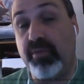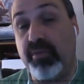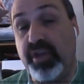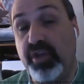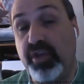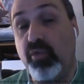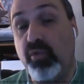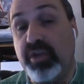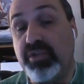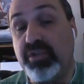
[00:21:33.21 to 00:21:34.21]
whether you
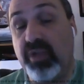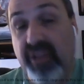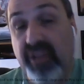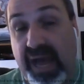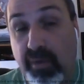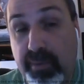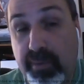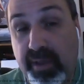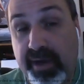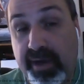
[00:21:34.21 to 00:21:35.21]
want to allow
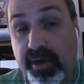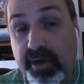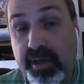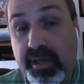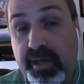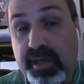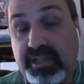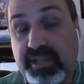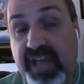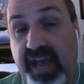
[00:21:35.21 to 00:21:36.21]
a player
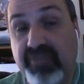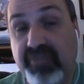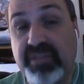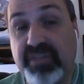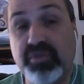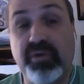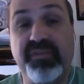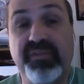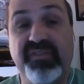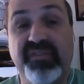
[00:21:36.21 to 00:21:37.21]
to have some sort
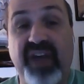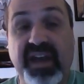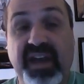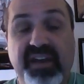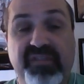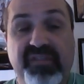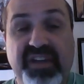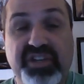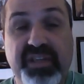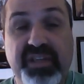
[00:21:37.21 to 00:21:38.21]
of divine
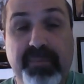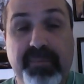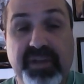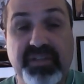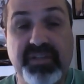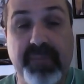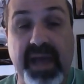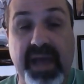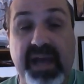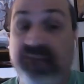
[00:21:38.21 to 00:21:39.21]
intervention that brings them
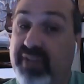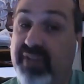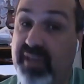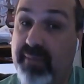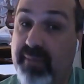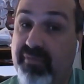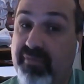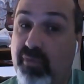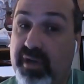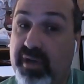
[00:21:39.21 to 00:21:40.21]
back. I've done that
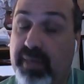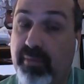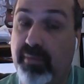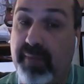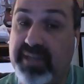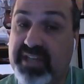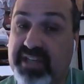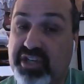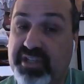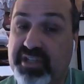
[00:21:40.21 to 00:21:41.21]
before in a couple of my
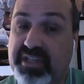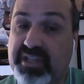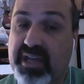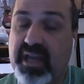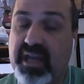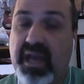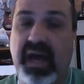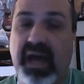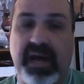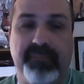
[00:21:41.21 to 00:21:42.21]
sessions.
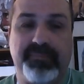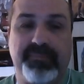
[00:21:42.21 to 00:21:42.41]
Um,